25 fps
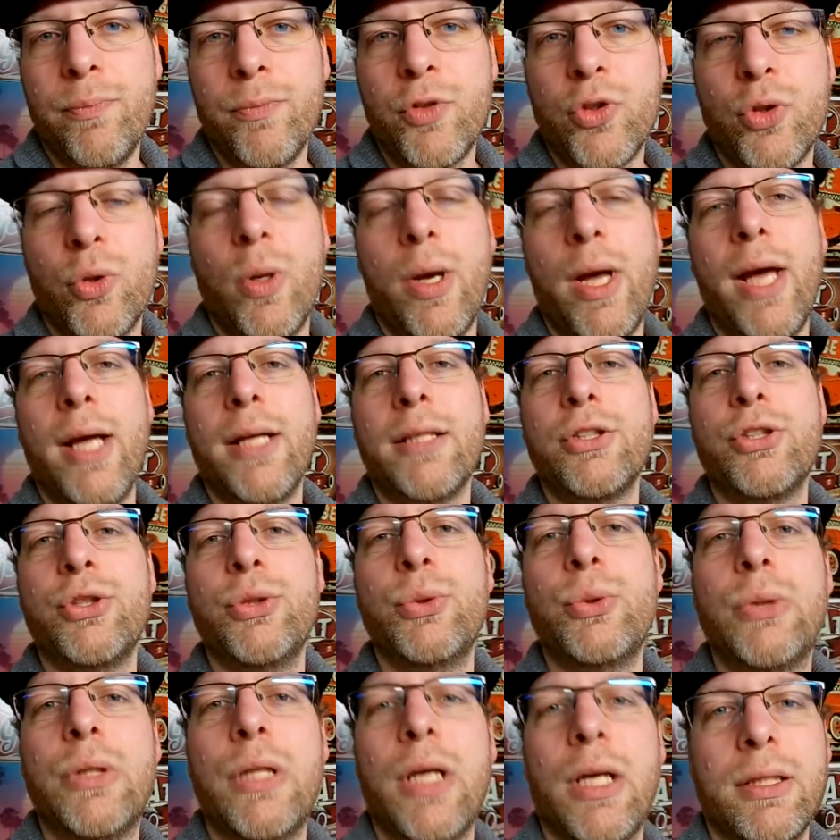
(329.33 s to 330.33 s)
So I had
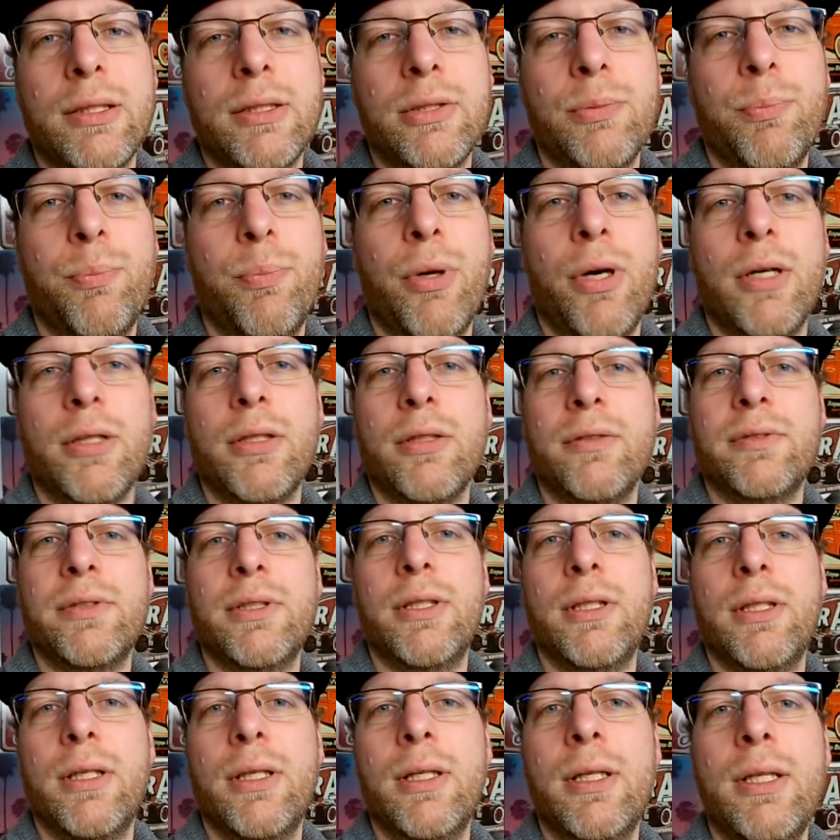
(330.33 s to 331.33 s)
to cut part of
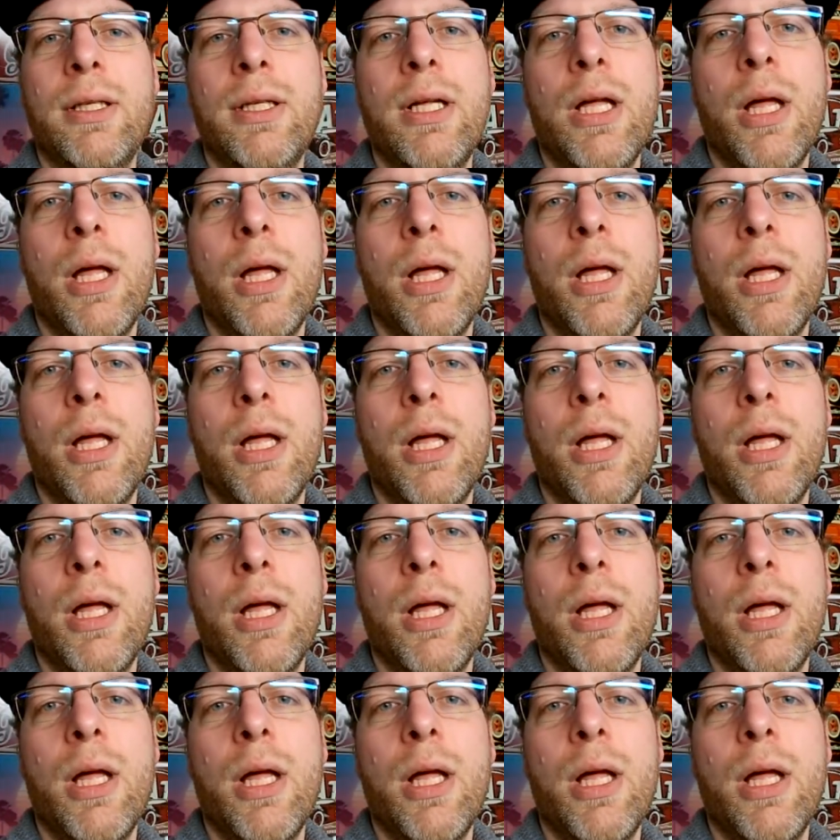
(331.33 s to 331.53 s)
the